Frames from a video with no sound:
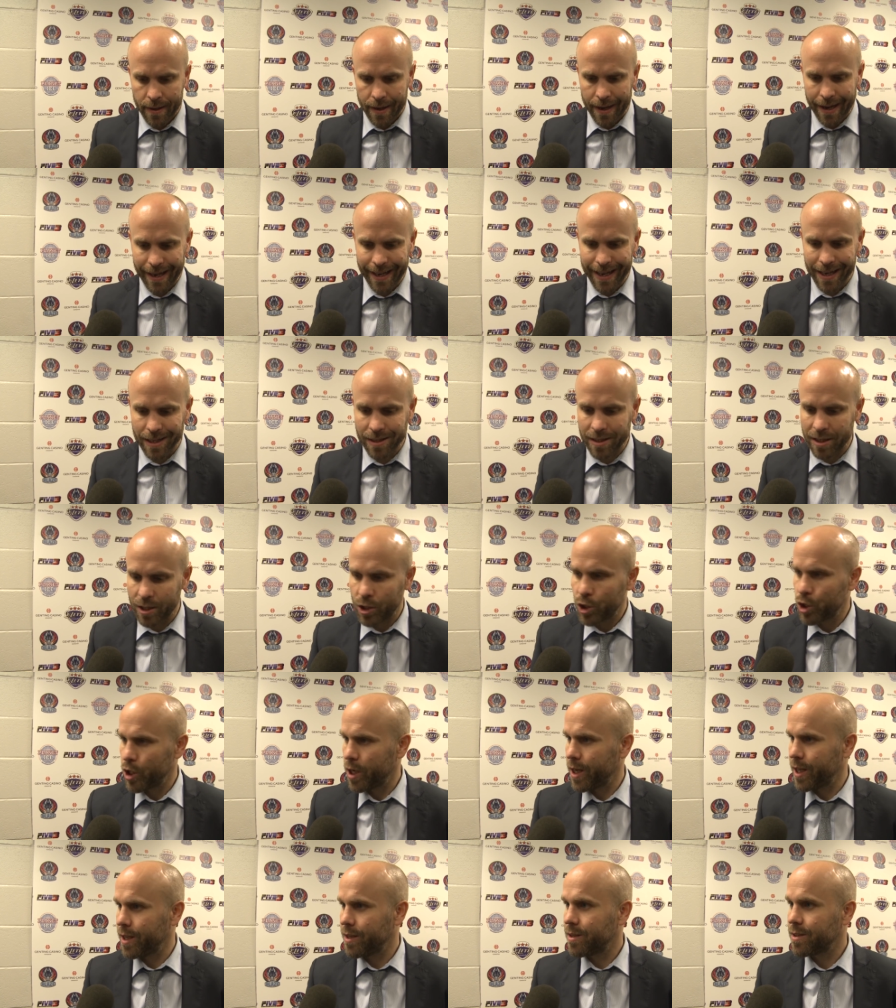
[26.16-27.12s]
I guess, a
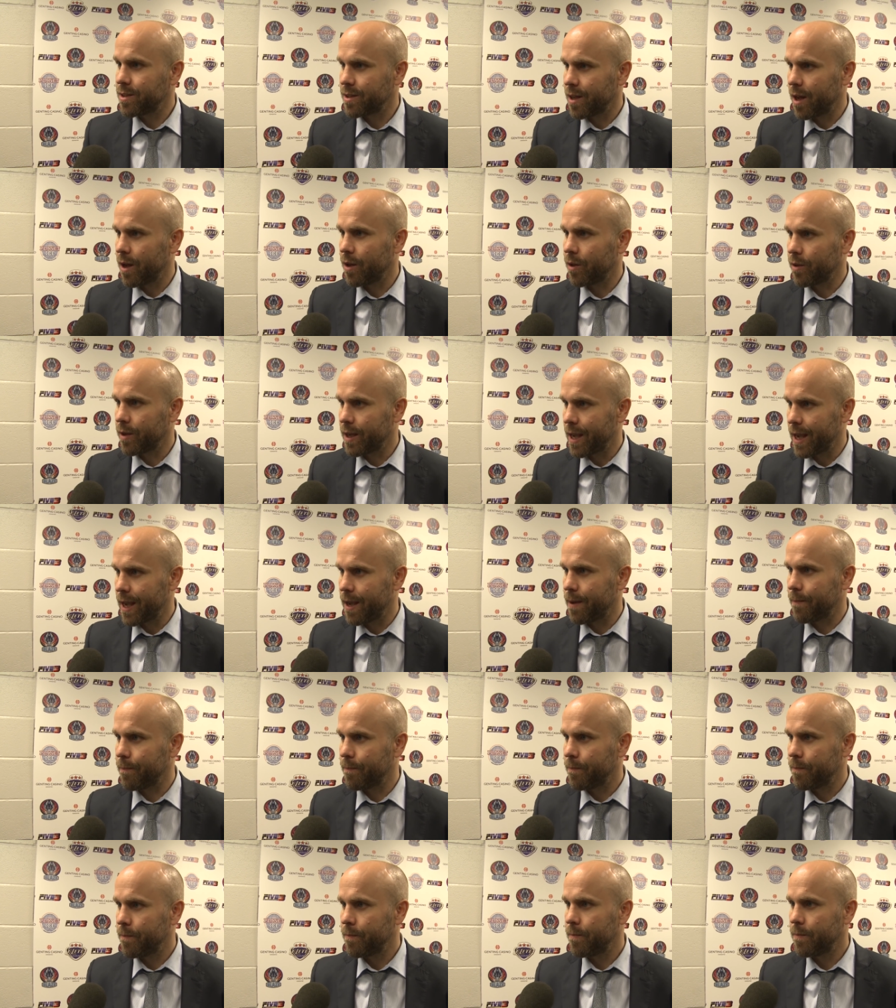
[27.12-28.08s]
shinny style
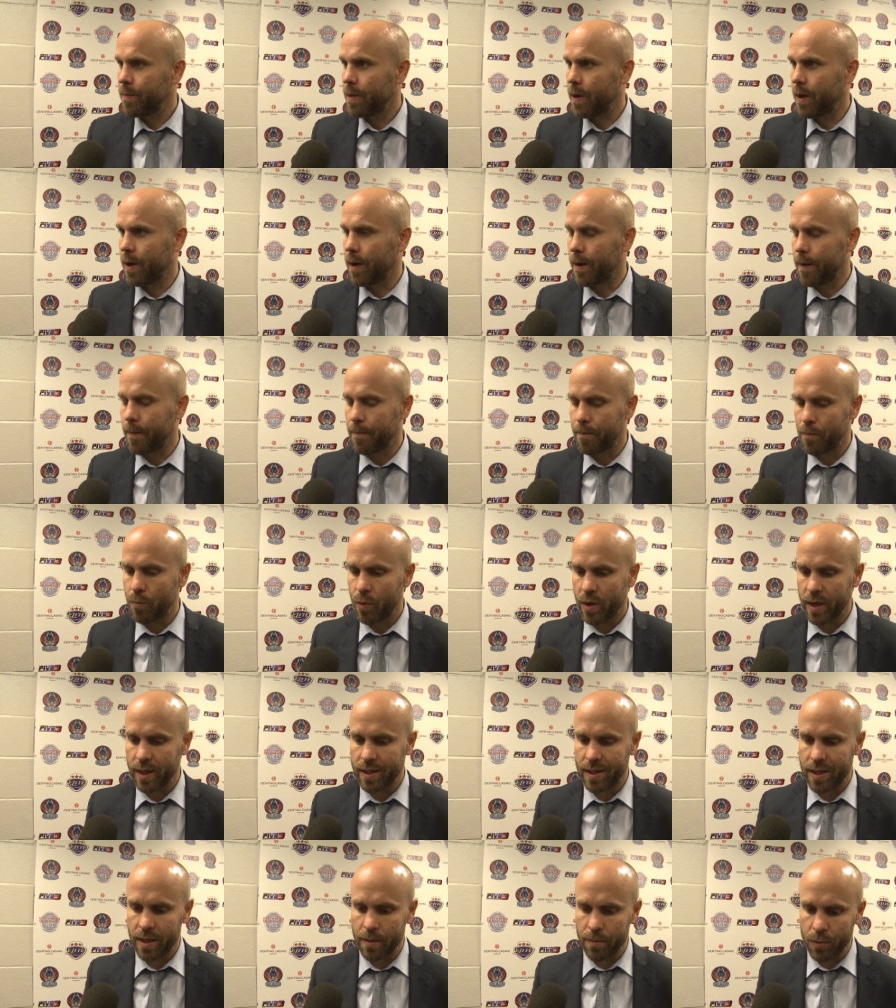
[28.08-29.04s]
game um, when a
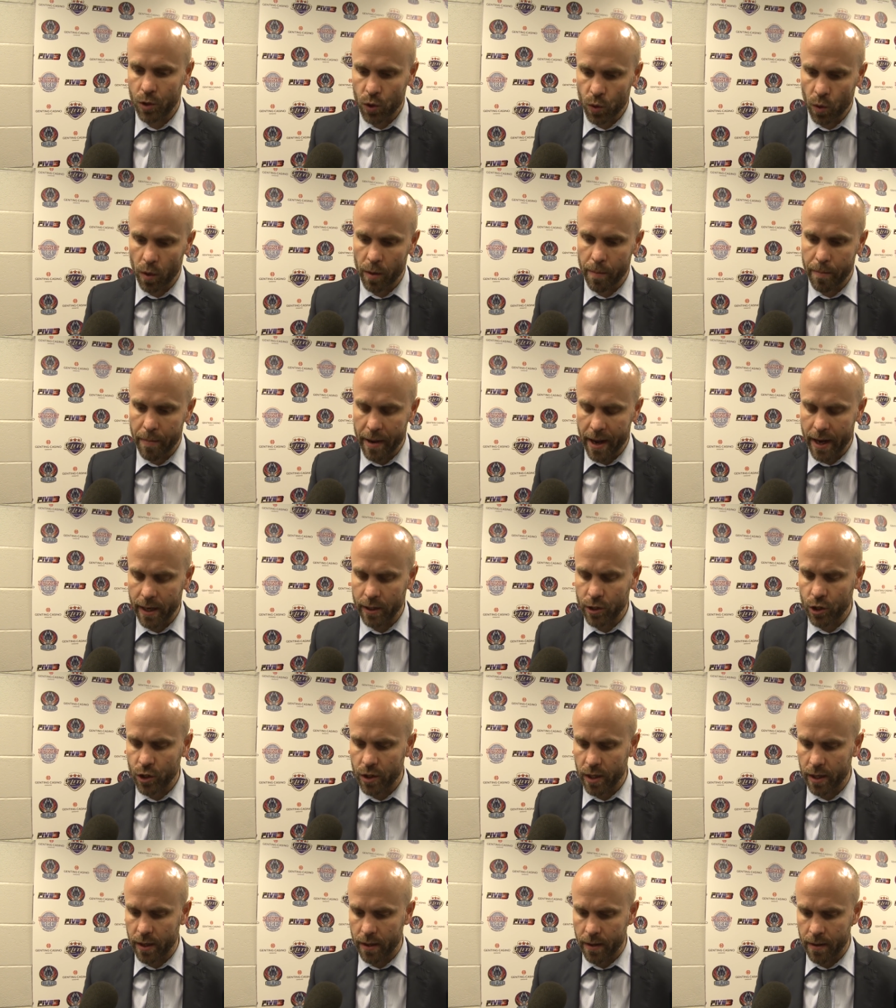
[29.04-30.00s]
team short
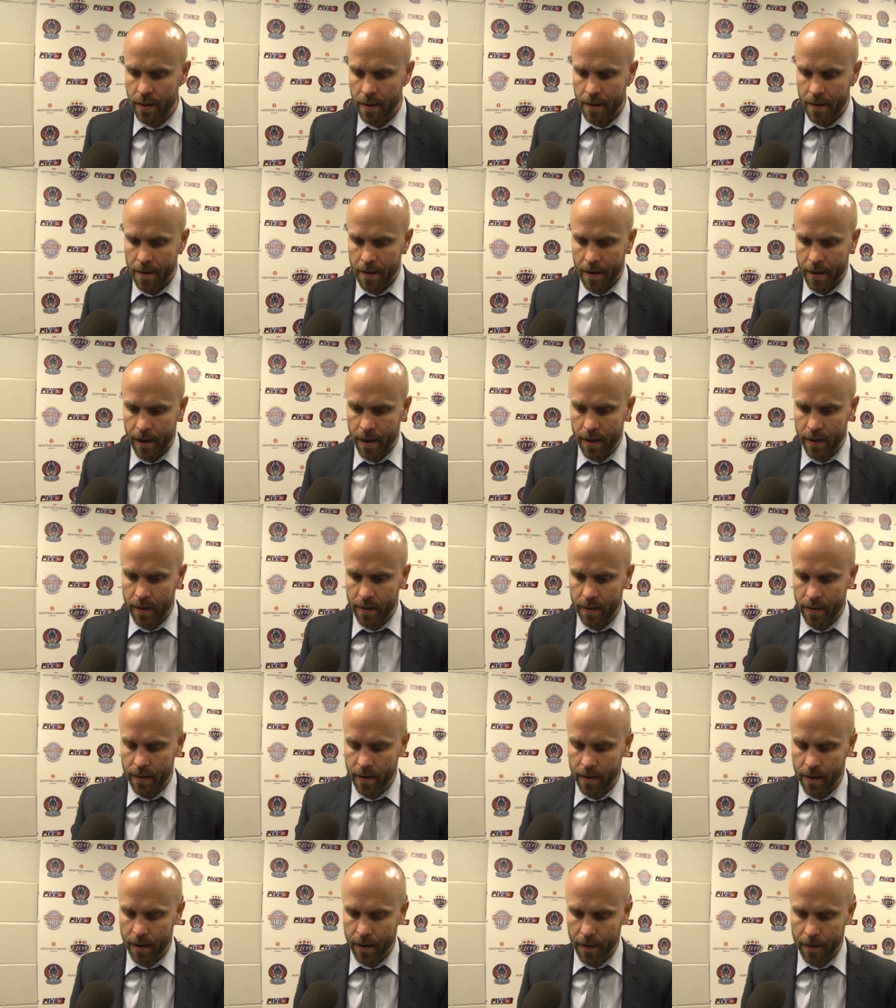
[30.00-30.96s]
benched and
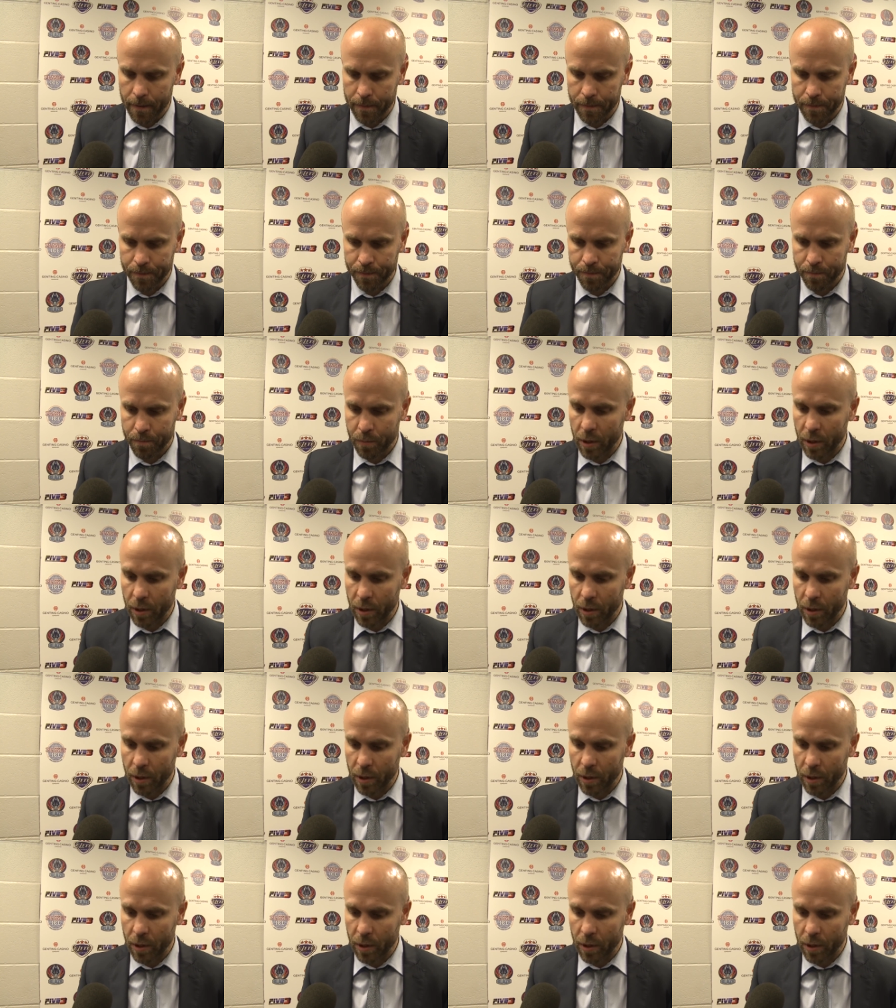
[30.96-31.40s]
and um,